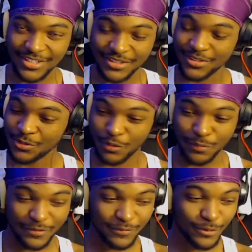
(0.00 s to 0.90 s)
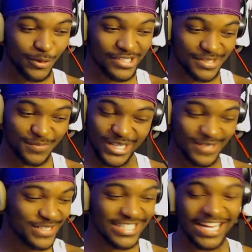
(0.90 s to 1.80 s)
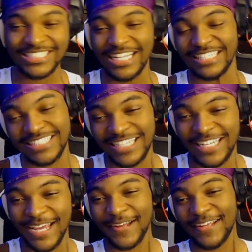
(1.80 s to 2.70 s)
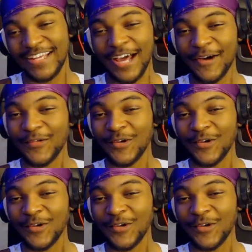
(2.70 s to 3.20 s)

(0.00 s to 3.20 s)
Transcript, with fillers: you would have been falling, but I'm just I just had to say that. I don't know